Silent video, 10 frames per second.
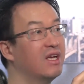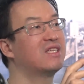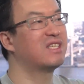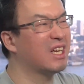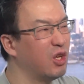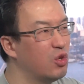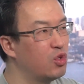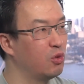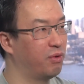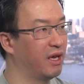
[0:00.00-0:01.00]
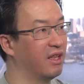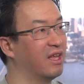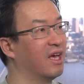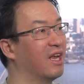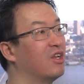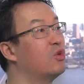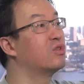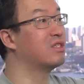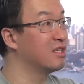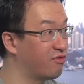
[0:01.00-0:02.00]
stick the YouTube player there and use
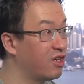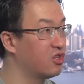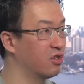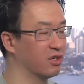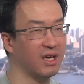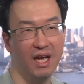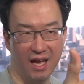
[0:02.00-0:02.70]
these features.